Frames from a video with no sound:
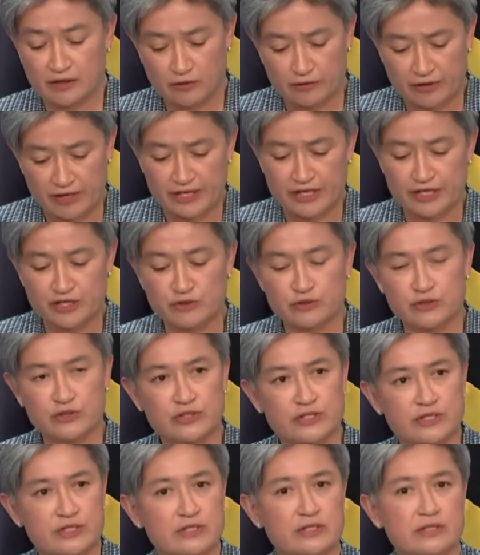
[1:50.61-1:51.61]
great
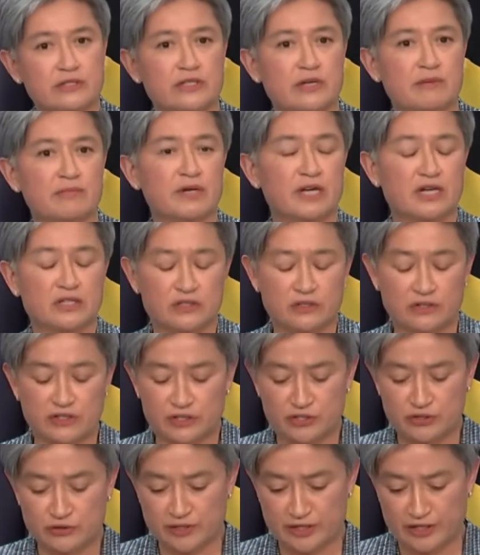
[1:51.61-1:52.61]
interest to some parts of
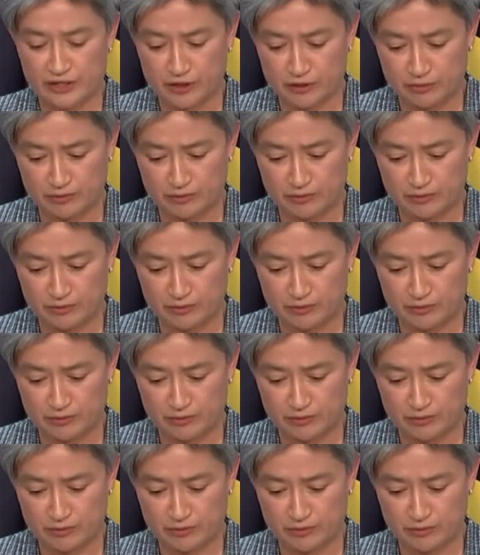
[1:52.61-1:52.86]
the Australian